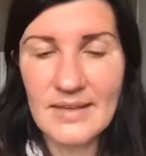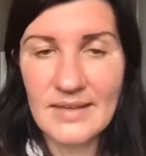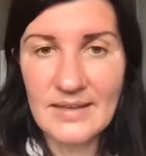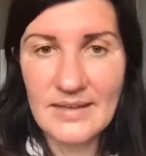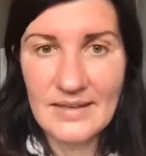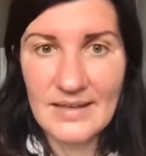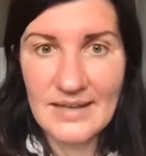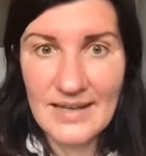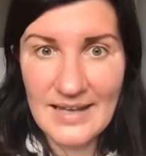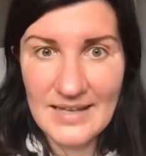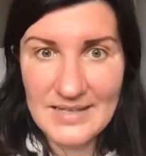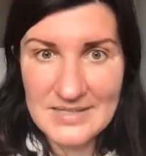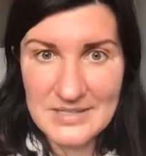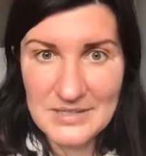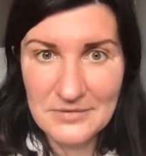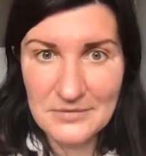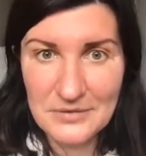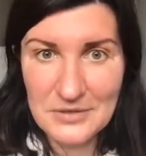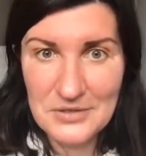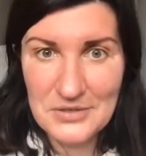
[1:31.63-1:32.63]

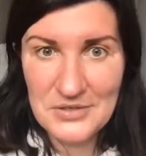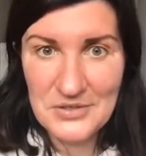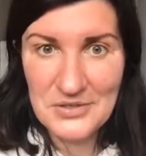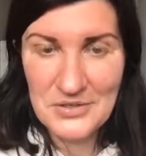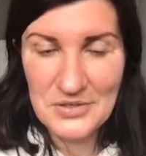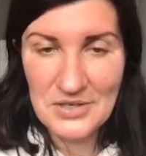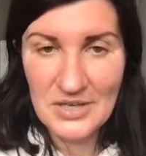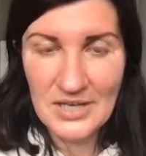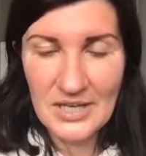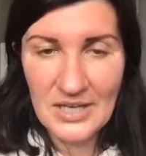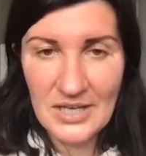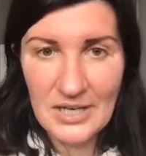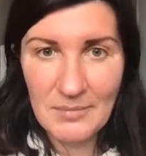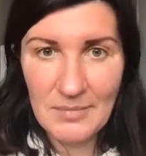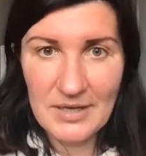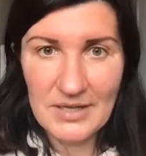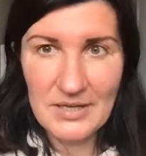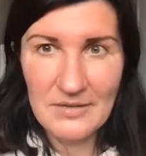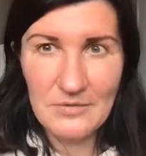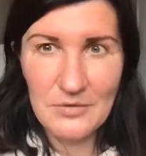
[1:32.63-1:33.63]
hassle for you,
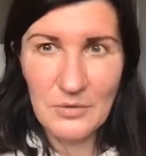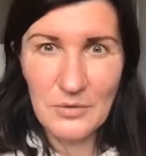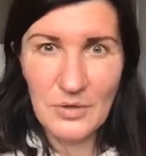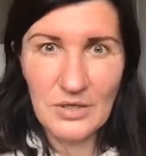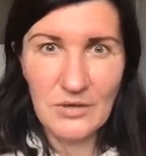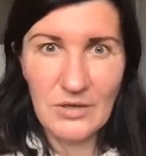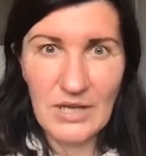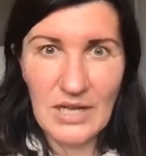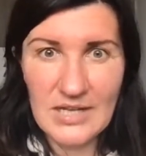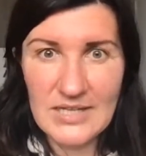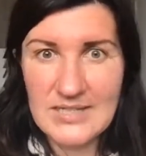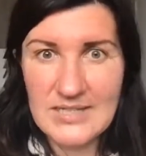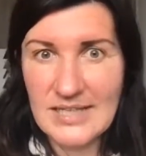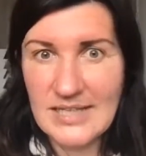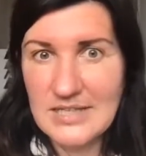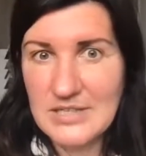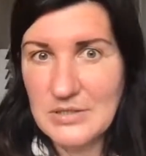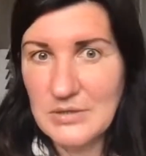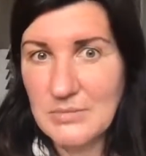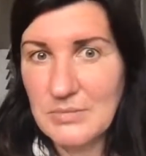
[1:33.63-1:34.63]
but if you are in the United
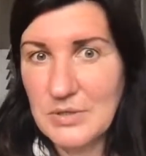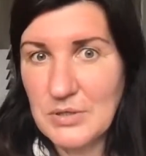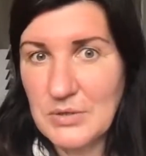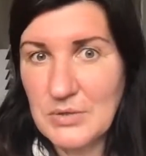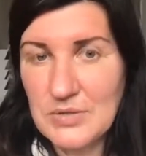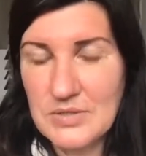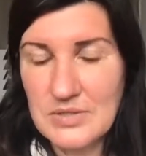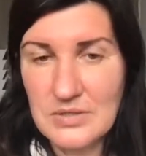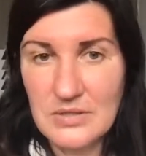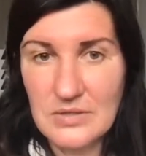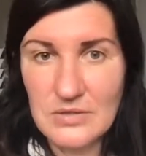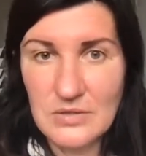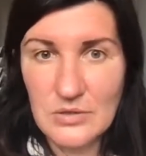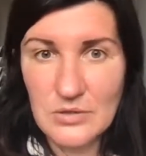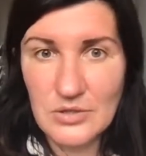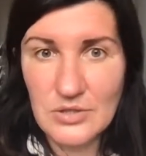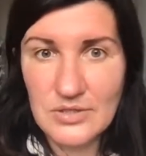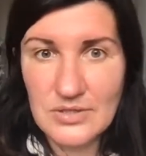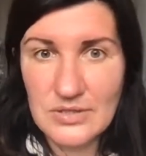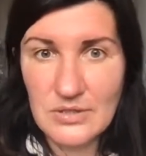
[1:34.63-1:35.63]
States, you may use your
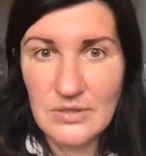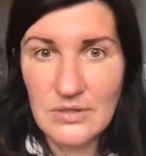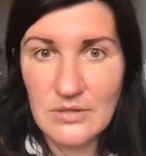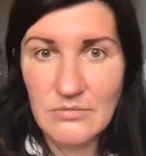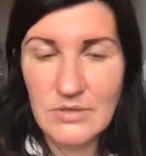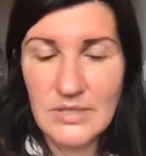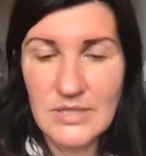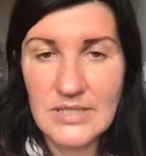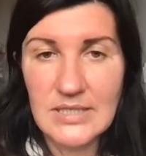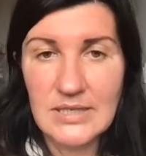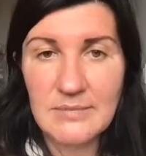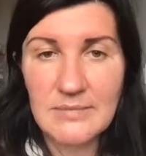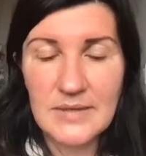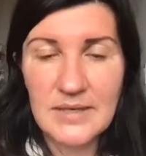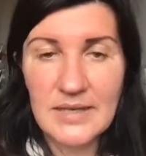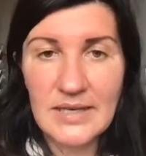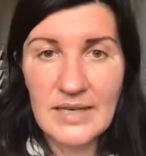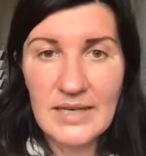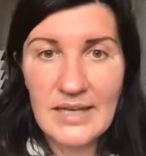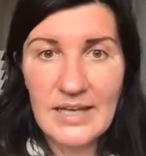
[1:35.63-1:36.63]
Social Security
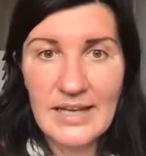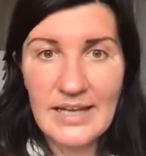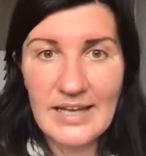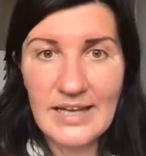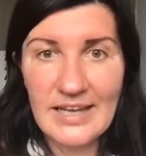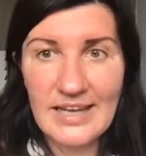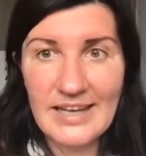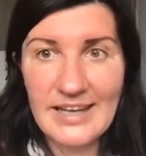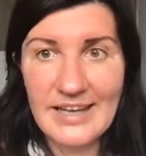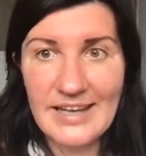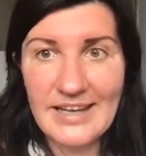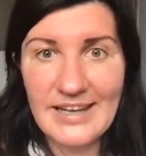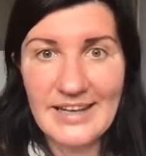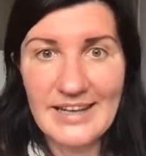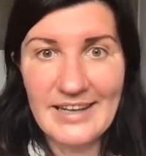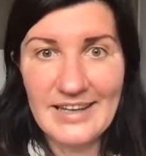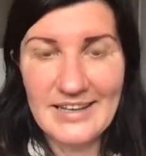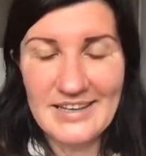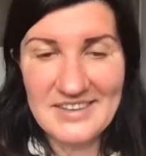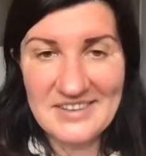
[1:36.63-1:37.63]

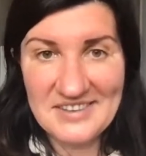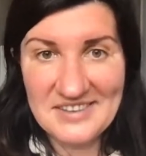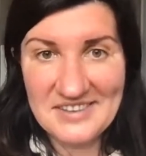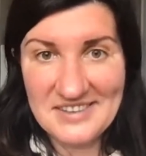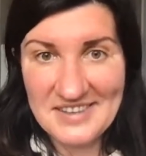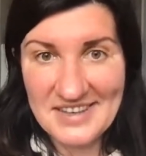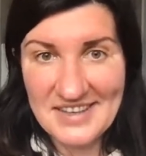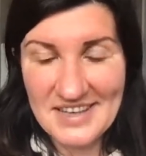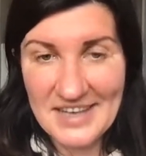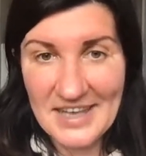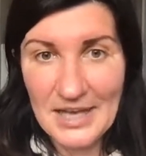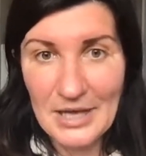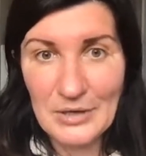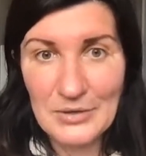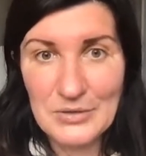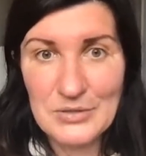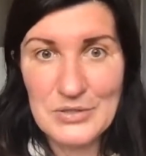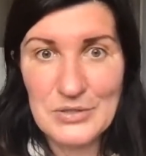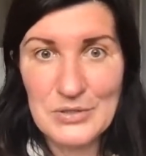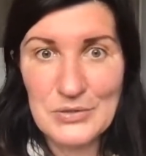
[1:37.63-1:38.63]

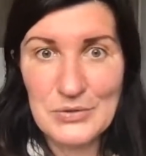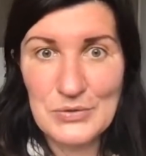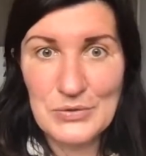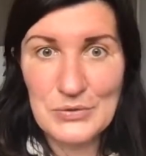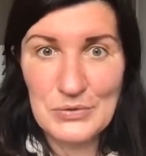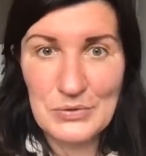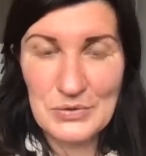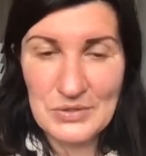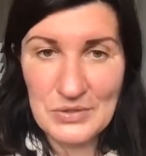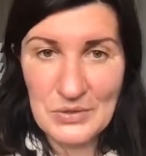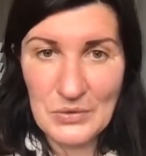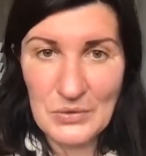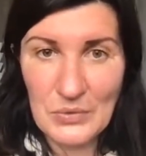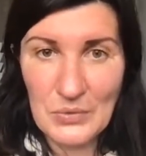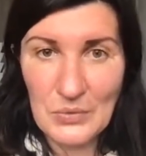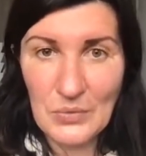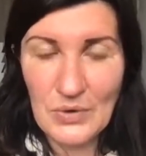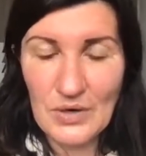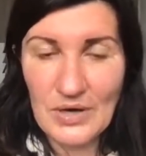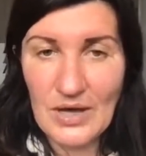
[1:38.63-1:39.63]
account to
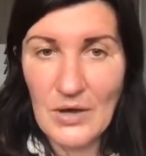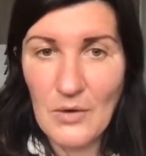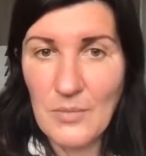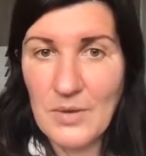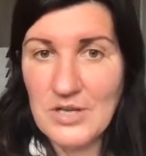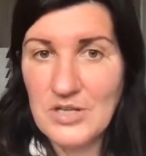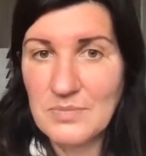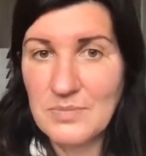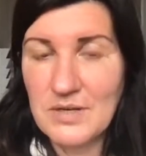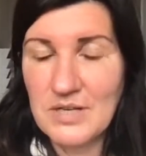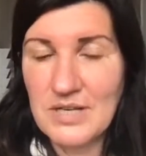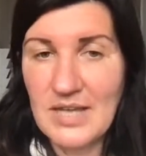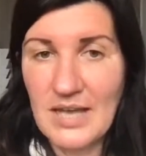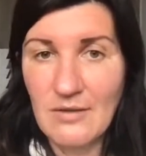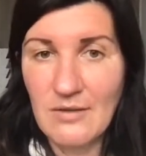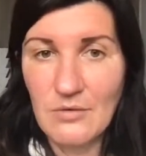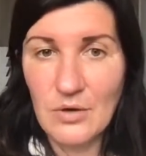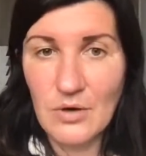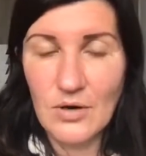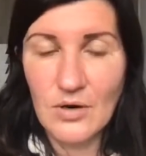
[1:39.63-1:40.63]
know how much money
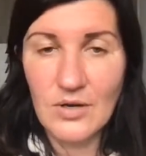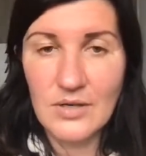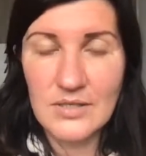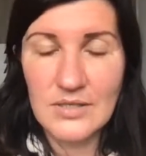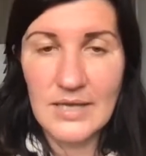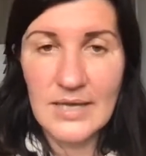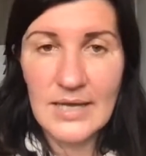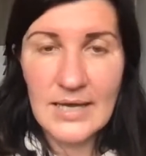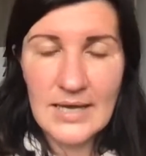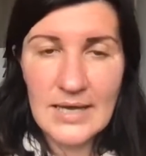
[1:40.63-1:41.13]
have you earned.